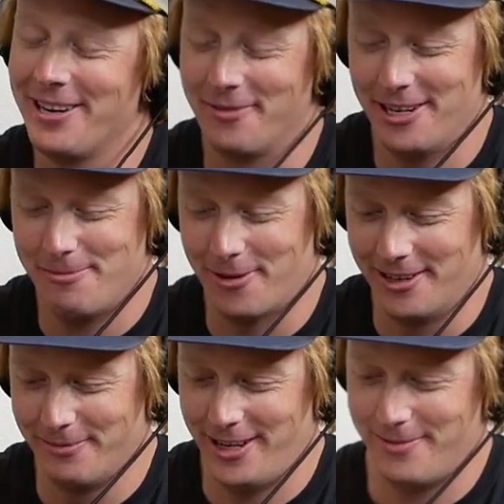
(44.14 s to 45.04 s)
in yeah.
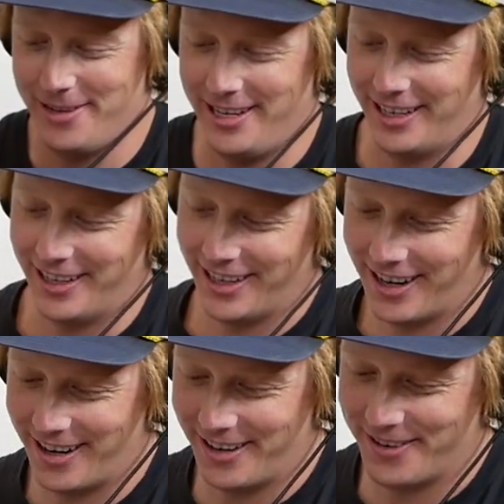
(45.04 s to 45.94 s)
wakeboarding, maybe. Dude,
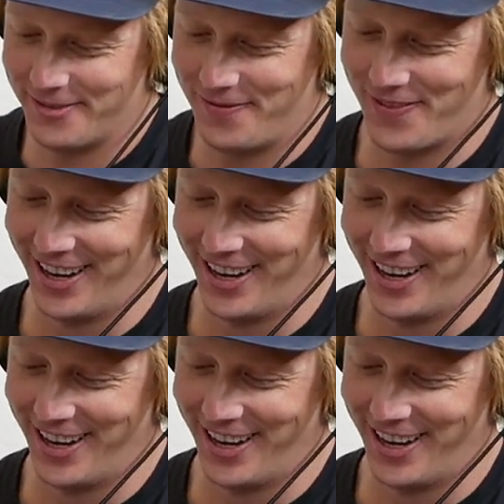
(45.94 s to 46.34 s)
um, that was um, all the